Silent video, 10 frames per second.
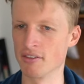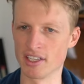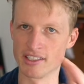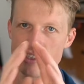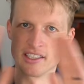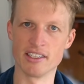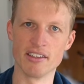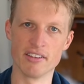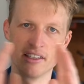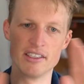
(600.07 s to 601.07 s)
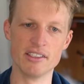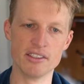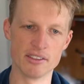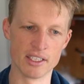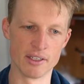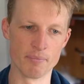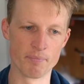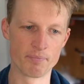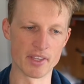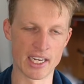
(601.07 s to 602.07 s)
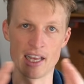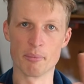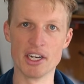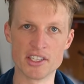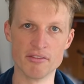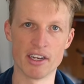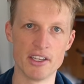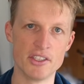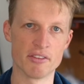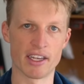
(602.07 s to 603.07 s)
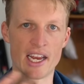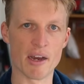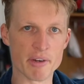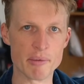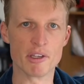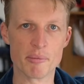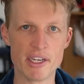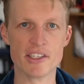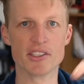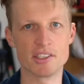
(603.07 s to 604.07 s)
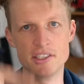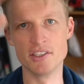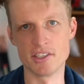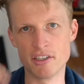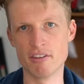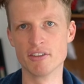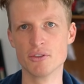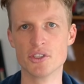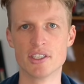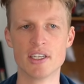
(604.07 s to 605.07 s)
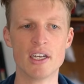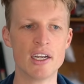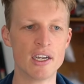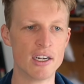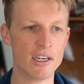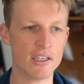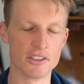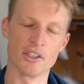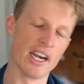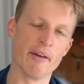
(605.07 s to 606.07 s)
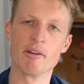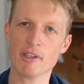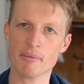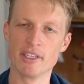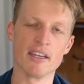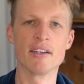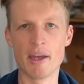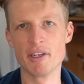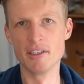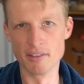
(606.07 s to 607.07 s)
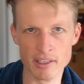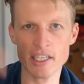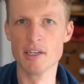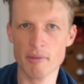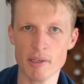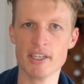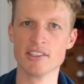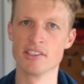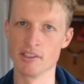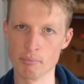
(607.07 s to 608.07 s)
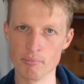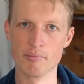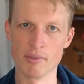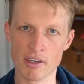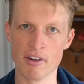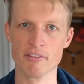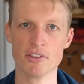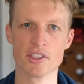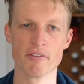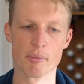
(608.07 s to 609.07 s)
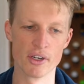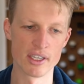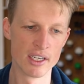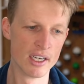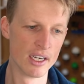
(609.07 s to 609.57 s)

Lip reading: of like setting the calibration values of like how many millimeters is in a revolution, sorry, how many linear millimeters is in a revolution of the motor.